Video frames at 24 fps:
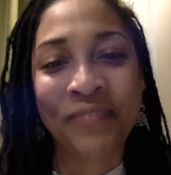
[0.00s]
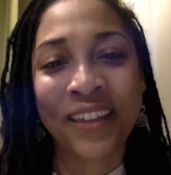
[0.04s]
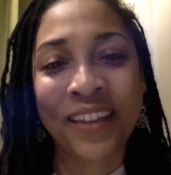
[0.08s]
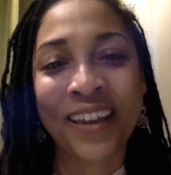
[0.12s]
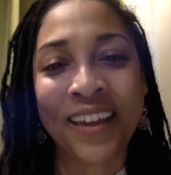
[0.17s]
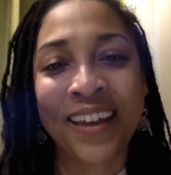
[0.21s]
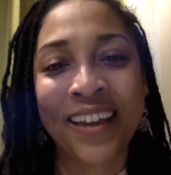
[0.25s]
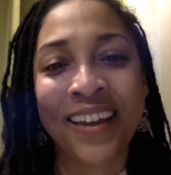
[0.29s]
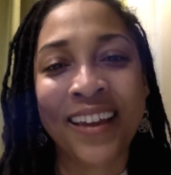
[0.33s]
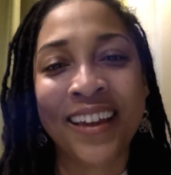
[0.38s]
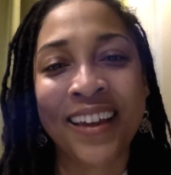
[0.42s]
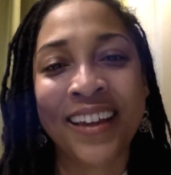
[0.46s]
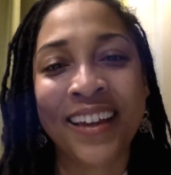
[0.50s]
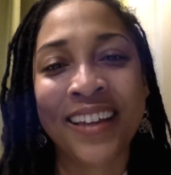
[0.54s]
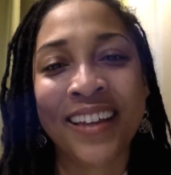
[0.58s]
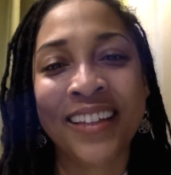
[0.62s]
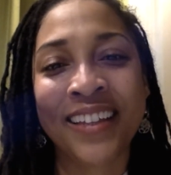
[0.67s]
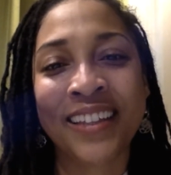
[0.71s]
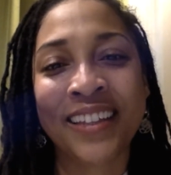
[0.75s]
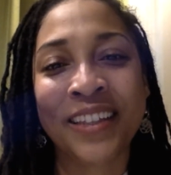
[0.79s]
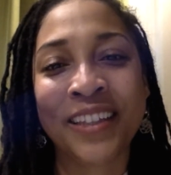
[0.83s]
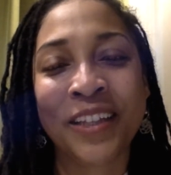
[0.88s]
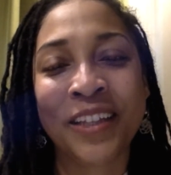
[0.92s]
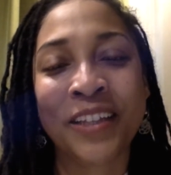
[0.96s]

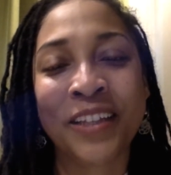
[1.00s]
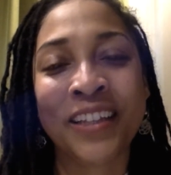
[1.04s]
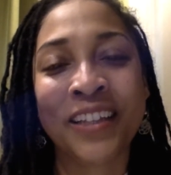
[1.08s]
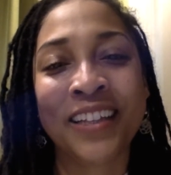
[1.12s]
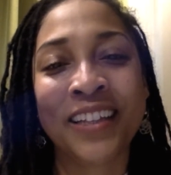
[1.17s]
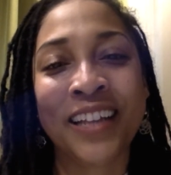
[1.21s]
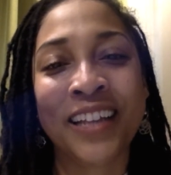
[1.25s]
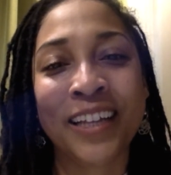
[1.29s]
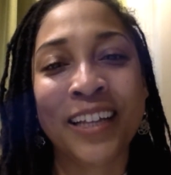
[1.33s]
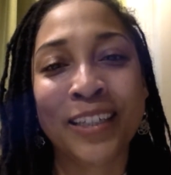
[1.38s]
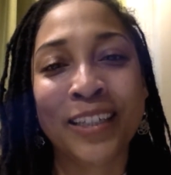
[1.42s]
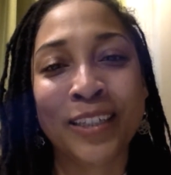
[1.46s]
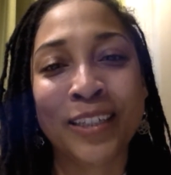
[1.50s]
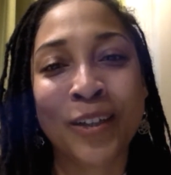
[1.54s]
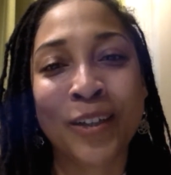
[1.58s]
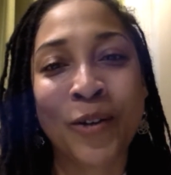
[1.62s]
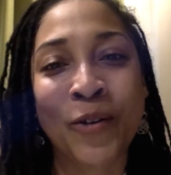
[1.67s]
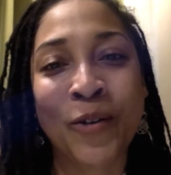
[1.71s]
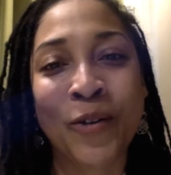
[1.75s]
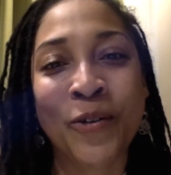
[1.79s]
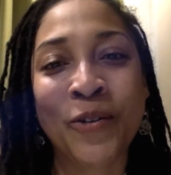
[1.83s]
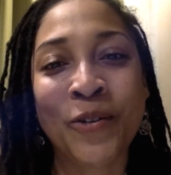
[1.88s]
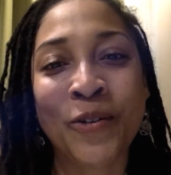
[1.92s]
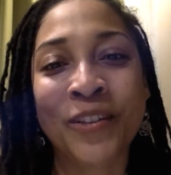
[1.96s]
And then the next
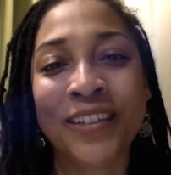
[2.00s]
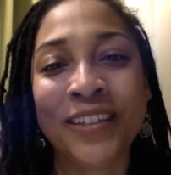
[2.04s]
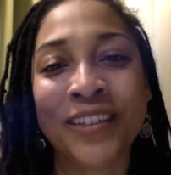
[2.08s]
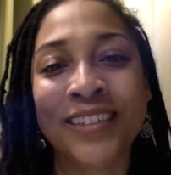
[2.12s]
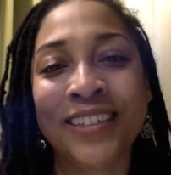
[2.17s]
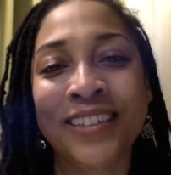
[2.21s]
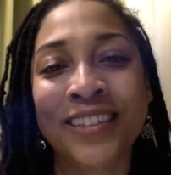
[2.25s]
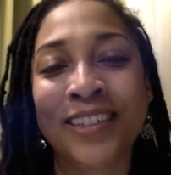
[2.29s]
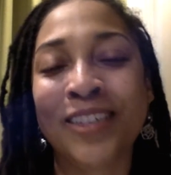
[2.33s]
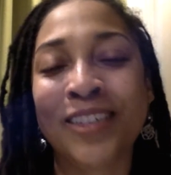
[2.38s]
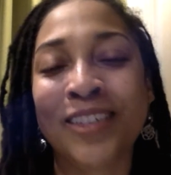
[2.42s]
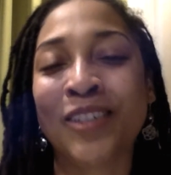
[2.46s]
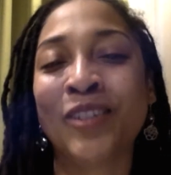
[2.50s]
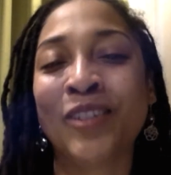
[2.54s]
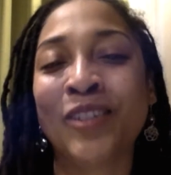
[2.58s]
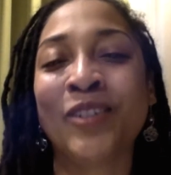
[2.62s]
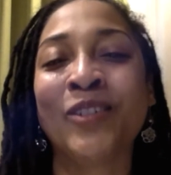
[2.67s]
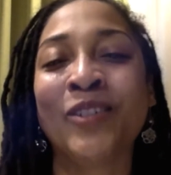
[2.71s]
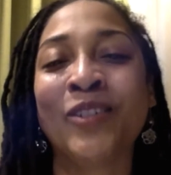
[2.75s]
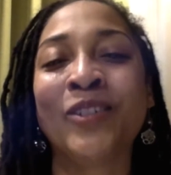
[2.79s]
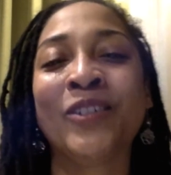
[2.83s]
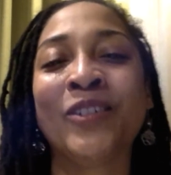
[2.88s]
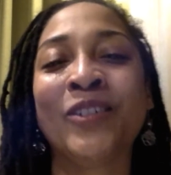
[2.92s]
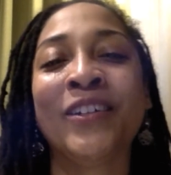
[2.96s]
goal is
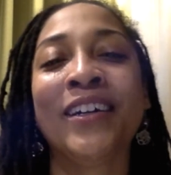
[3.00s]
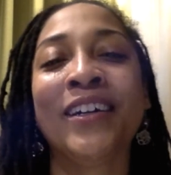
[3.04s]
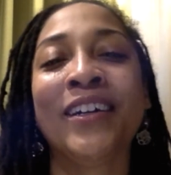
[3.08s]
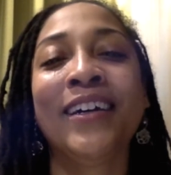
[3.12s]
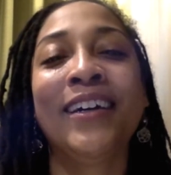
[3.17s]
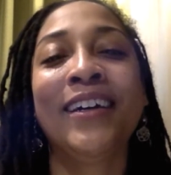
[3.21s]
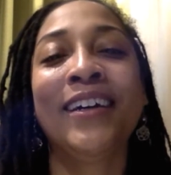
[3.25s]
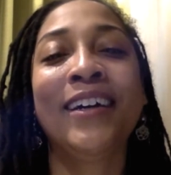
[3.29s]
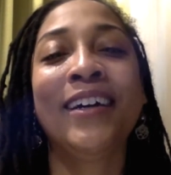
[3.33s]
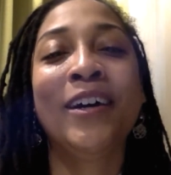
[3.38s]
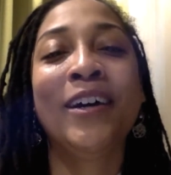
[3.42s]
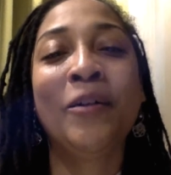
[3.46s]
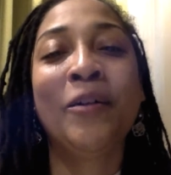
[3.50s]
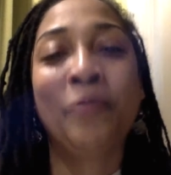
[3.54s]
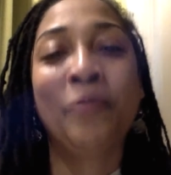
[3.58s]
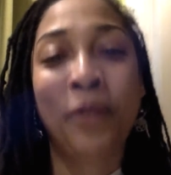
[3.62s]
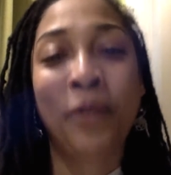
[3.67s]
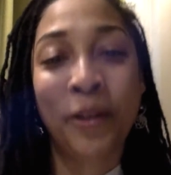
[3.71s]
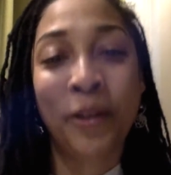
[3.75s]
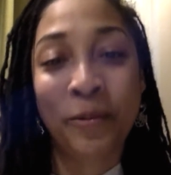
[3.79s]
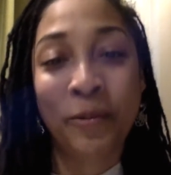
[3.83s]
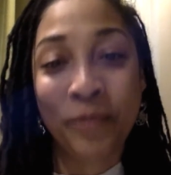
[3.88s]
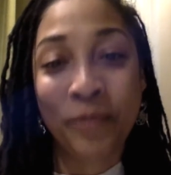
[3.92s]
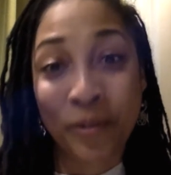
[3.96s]
to
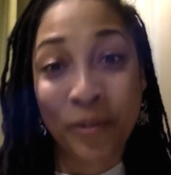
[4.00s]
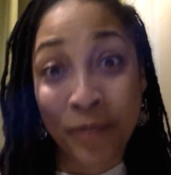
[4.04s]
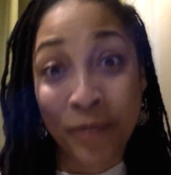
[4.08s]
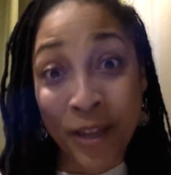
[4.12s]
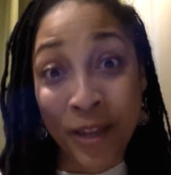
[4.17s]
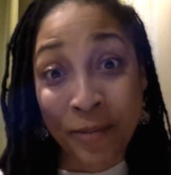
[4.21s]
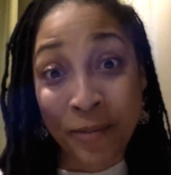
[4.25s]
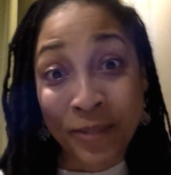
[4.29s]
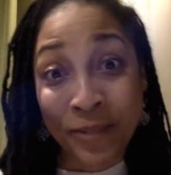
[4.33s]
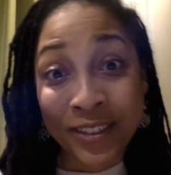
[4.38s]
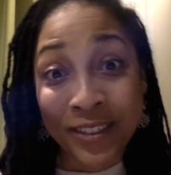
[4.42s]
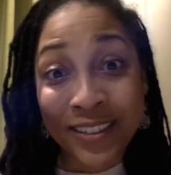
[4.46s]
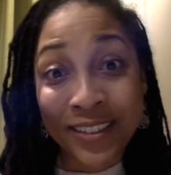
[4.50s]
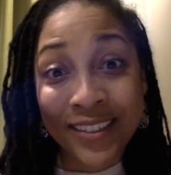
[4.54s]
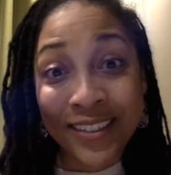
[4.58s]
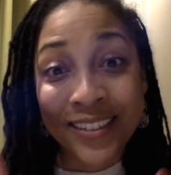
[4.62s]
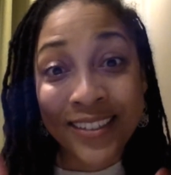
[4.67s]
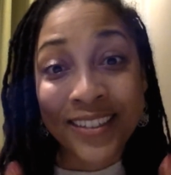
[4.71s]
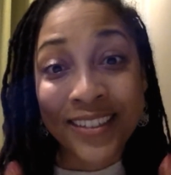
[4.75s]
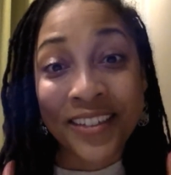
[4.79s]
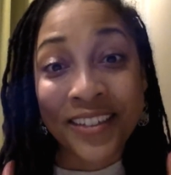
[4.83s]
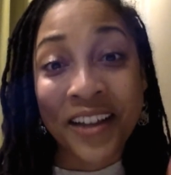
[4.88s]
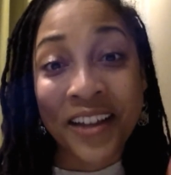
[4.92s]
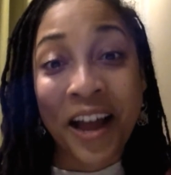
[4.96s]
pull up the
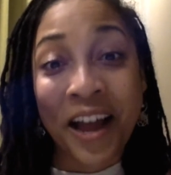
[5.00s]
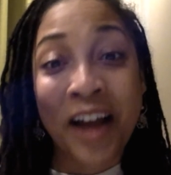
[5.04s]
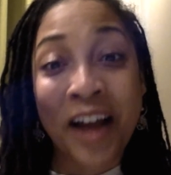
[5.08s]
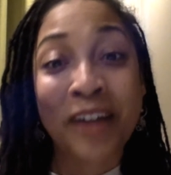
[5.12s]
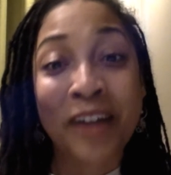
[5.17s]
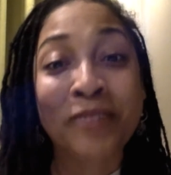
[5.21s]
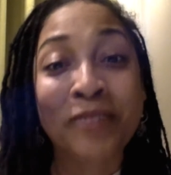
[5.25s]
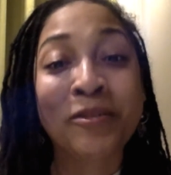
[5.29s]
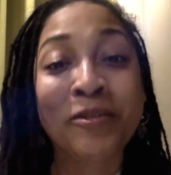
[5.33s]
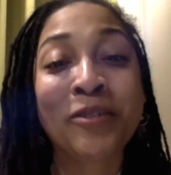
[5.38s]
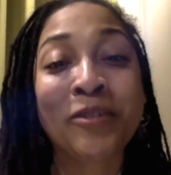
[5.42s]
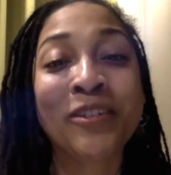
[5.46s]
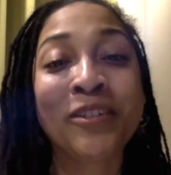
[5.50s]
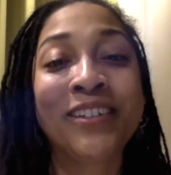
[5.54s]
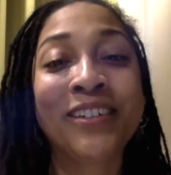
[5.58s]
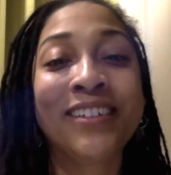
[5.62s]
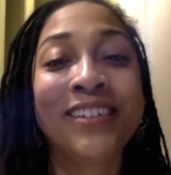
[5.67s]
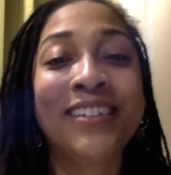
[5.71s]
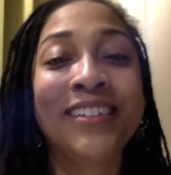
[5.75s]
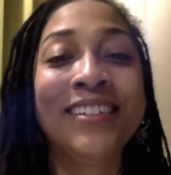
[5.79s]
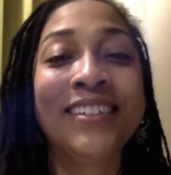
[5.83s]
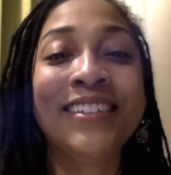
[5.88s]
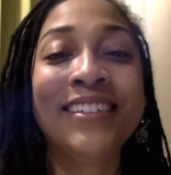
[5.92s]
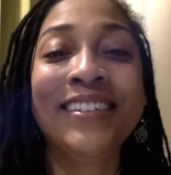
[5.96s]
images of
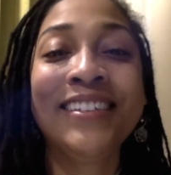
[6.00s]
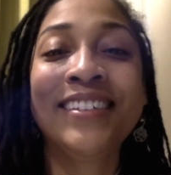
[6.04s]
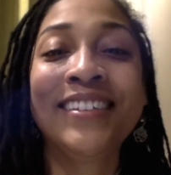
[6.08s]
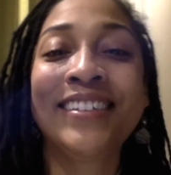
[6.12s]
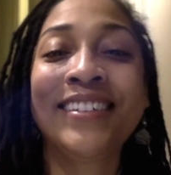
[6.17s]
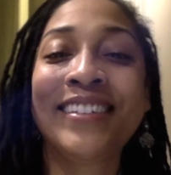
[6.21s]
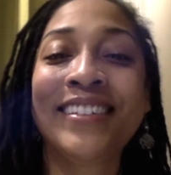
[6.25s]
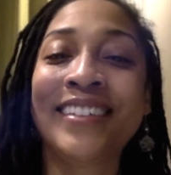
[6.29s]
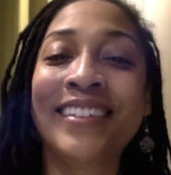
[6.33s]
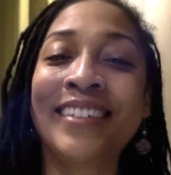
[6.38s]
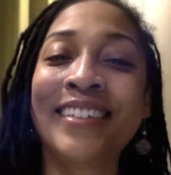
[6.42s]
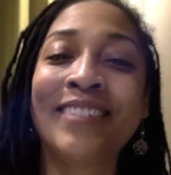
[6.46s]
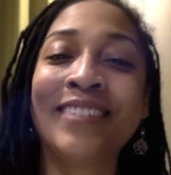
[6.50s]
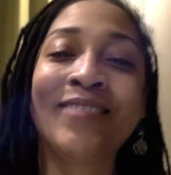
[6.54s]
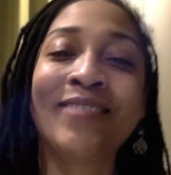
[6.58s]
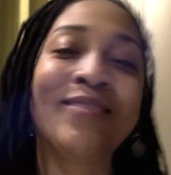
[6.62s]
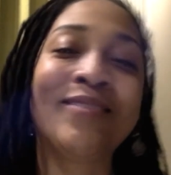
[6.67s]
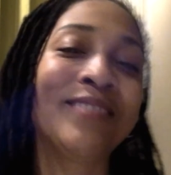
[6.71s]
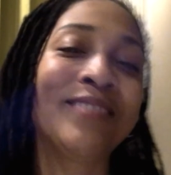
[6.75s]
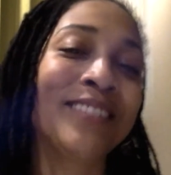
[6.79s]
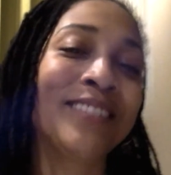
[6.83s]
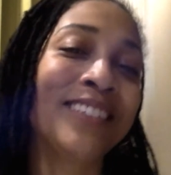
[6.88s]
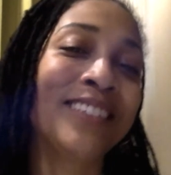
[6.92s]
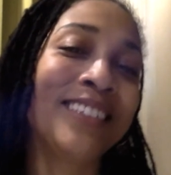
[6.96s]
cockroaches and
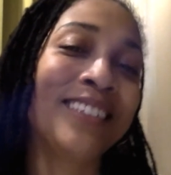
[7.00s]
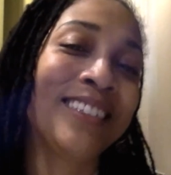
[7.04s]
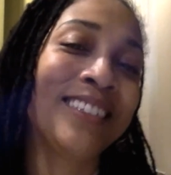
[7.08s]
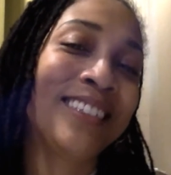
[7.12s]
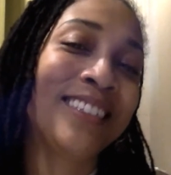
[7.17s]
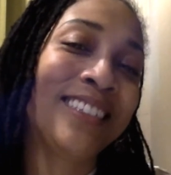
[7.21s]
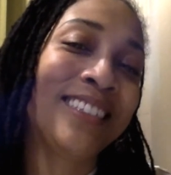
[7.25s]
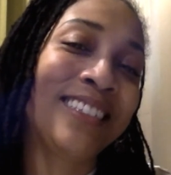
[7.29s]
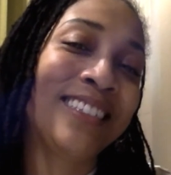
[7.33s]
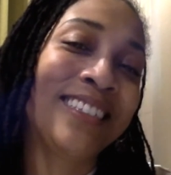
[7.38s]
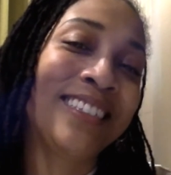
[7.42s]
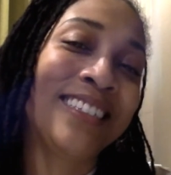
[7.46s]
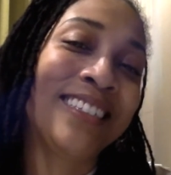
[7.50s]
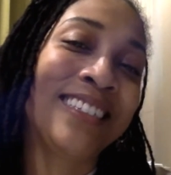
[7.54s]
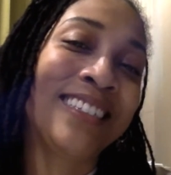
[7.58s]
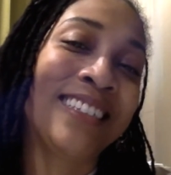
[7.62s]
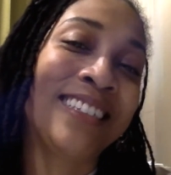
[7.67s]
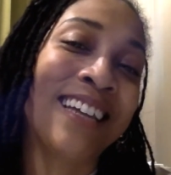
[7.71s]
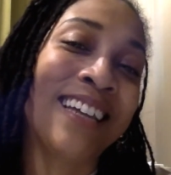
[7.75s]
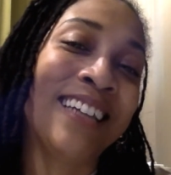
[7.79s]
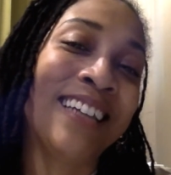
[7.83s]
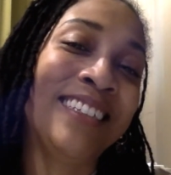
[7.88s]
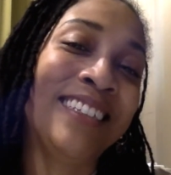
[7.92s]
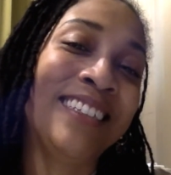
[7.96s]

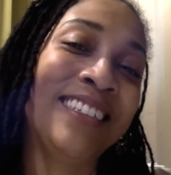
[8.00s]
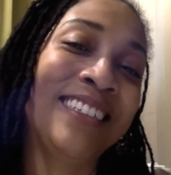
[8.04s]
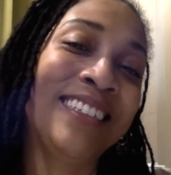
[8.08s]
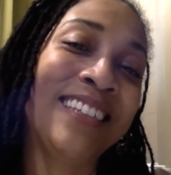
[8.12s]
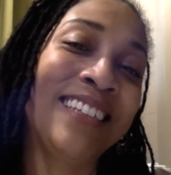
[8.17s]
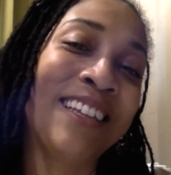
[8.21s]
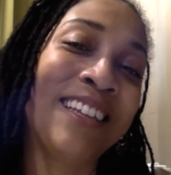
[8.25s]
touch the